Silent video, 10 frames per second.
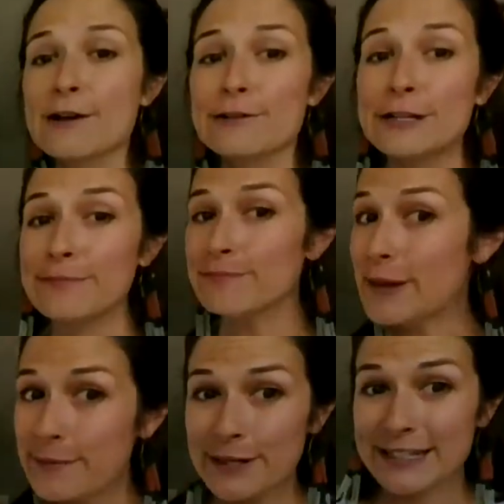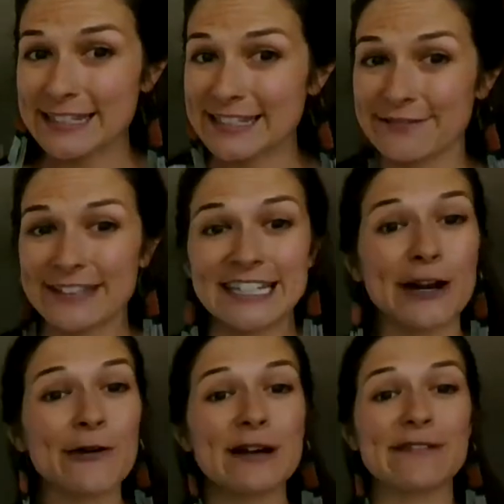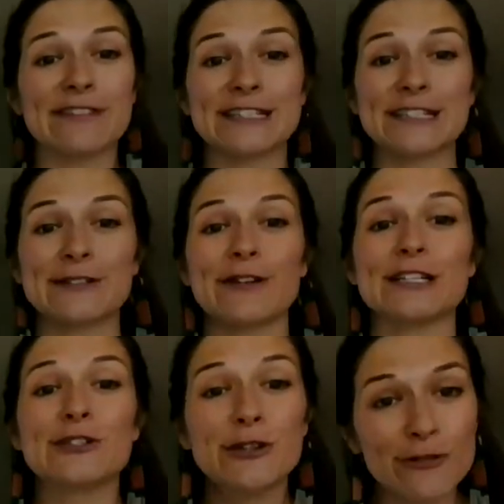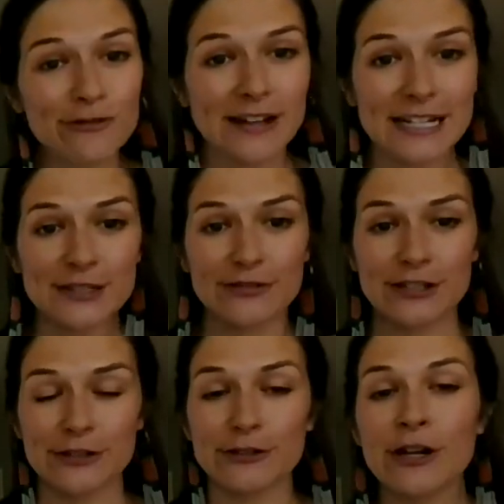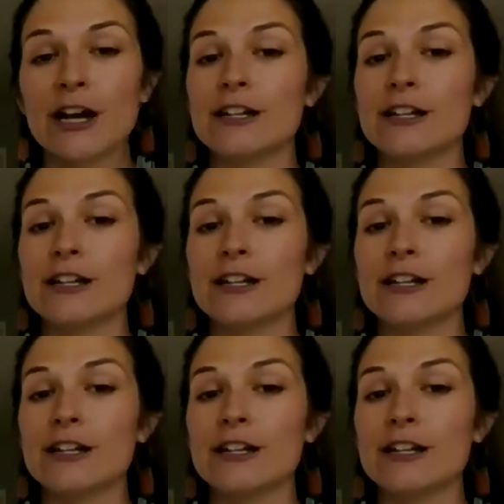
Remember, this is a video. If this is going too fast for you,